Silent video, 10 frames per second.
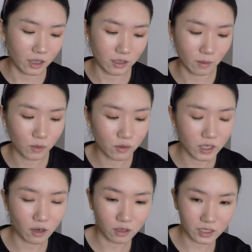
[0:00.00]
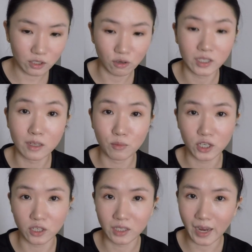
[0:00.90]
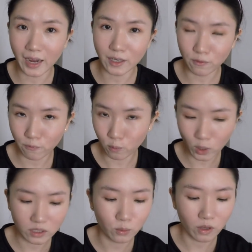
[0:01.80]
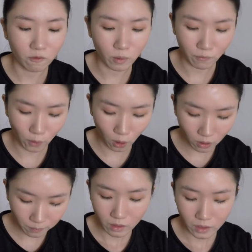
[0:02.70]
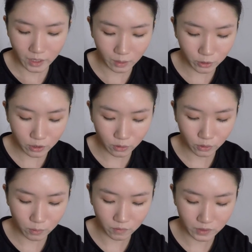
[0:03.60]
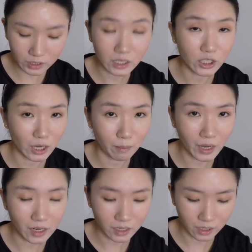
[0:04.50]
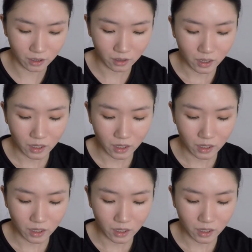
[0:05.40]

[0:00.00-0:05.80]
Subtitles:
So I'm using all these trusty brushes that I've worked with before. And I'm going to go in with this champagne here.